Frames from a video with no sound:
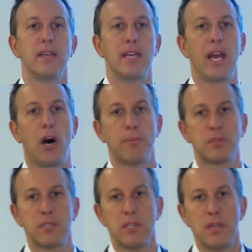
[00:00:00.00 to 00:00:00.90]
He
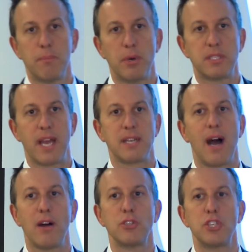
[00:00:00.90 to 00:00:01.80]
helped put
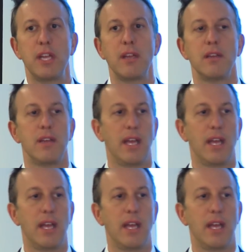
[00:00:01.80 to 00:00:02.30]
technology